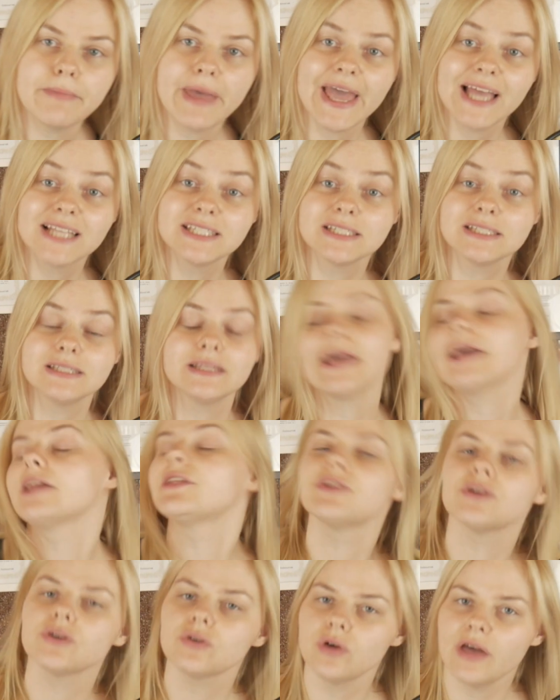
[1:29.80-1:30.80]
imagine
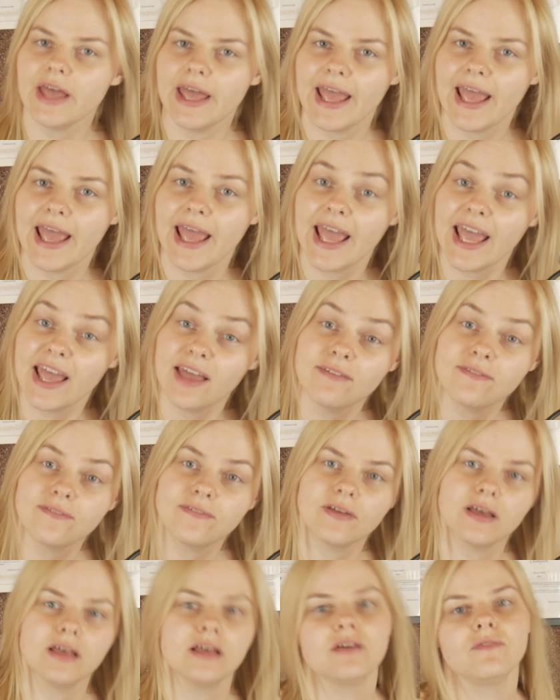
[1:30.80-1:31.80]
that you have
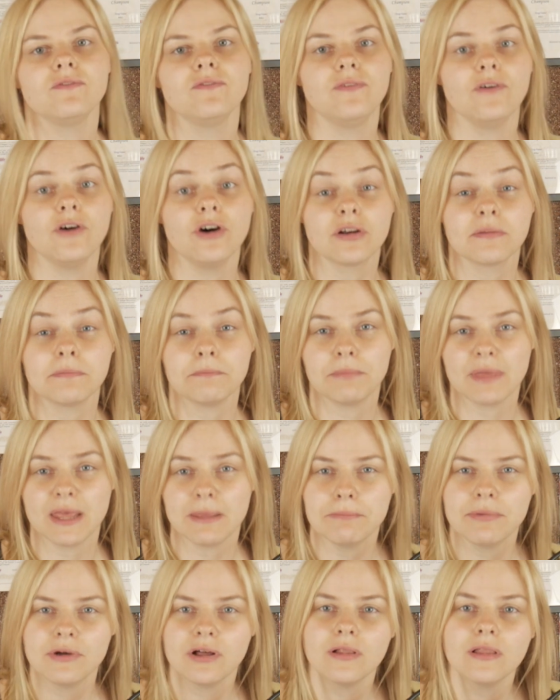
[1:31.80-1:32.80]
4
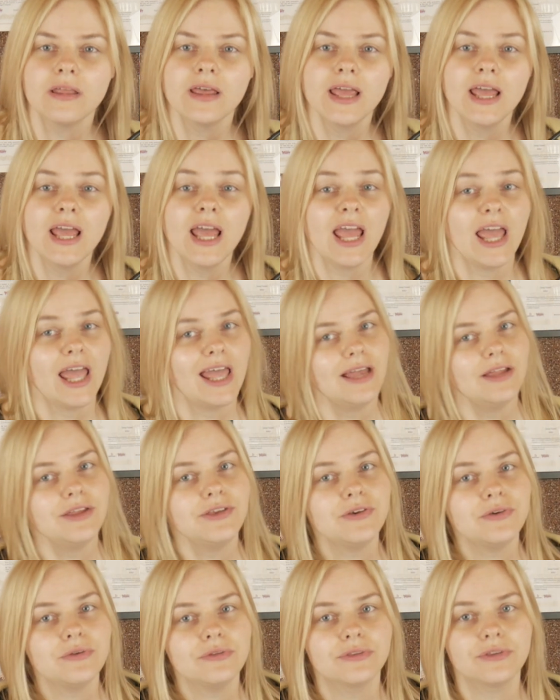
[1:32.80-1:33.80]
people
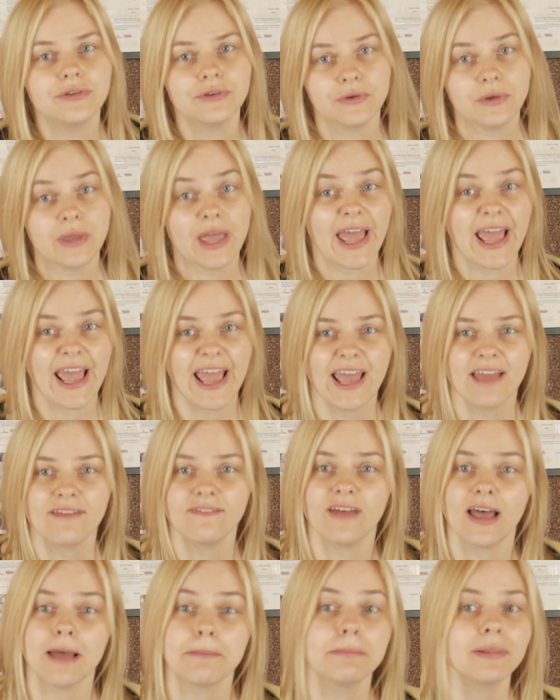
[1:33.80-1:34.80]
and you do
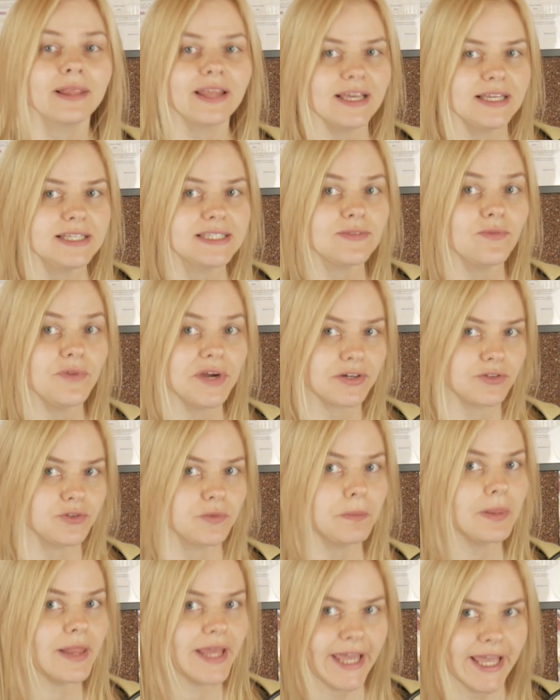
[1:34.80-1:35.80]
have a place where
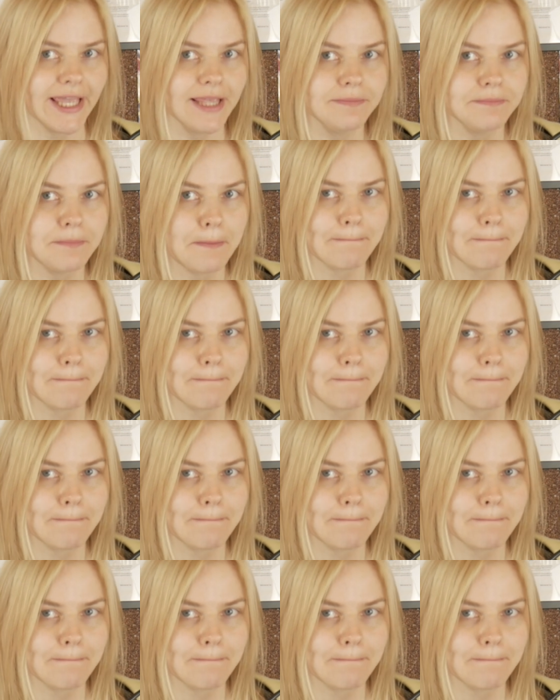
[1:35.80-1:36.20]
to play.